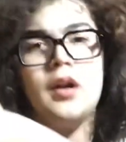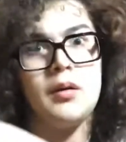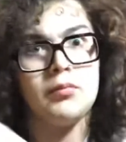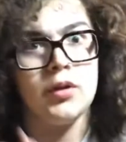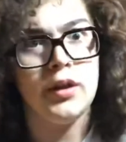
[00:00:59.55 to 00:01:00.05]

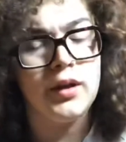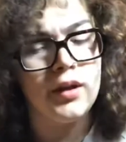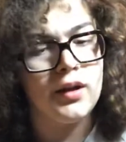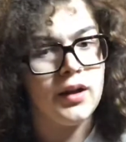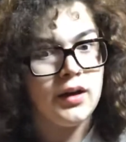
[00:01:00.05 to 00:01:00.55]
really
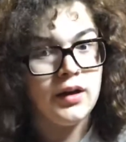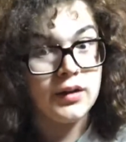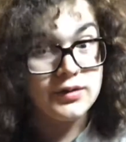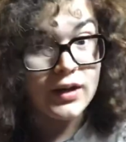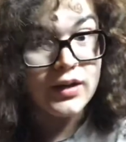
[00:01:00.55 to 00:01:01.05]

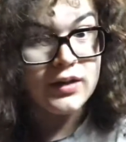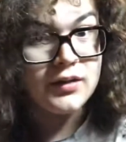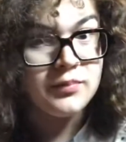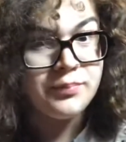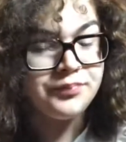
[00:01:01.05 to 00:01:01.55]
excited
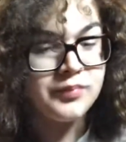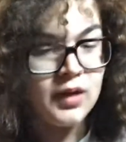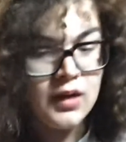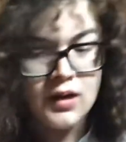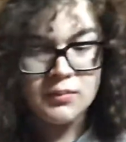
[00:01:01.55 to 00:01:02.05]

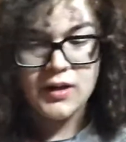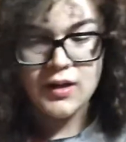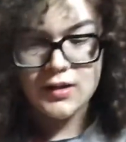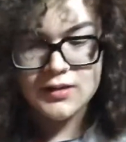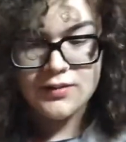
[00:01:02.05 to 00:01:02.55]

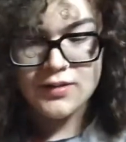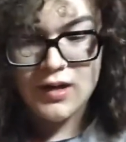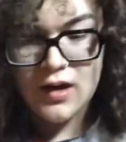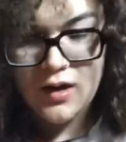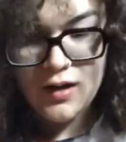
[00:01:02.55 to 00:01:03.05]
because
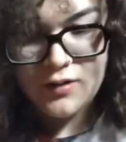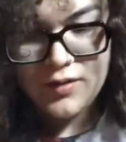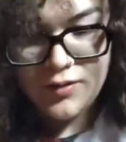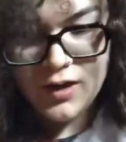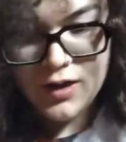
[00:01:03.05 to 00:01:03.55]
I've
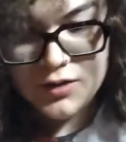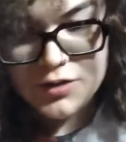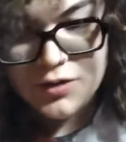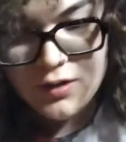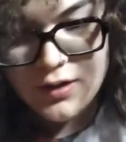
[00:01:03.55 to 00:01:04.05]
never gotten a
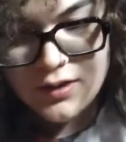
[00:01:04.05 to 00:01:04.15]
shoe like